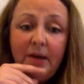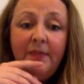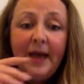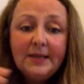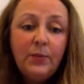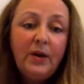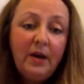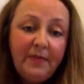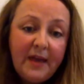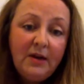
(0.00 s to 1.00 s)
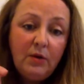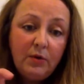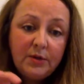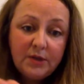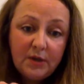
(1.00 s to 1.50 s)
And that's when I then
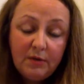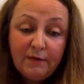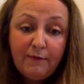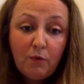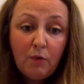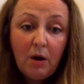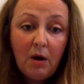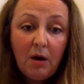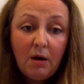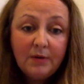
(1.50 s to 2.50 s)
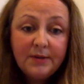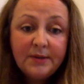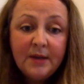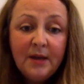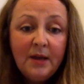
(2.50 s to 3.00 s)
look to the 4 R's,
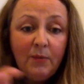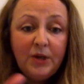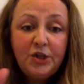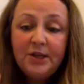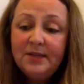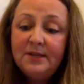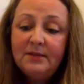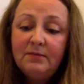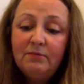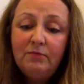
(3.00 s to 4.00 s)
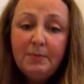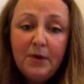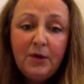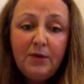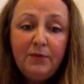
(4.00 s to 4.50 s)
which is
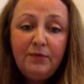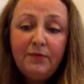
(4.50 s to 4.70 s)
remove,